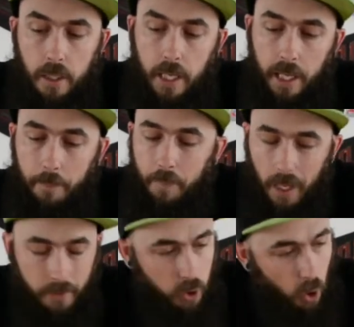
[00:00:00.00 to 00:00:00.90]
I
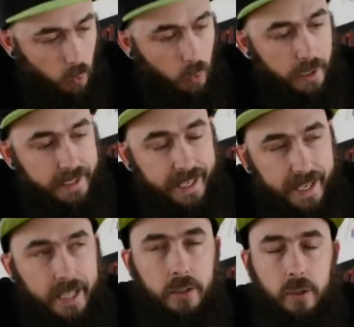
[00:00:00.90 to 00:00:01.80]
don't
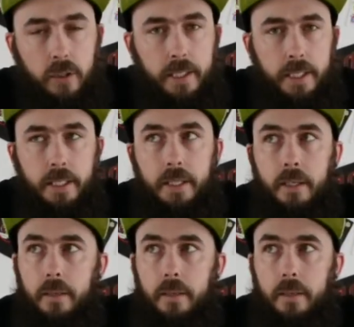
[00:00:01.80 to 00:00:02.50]
get the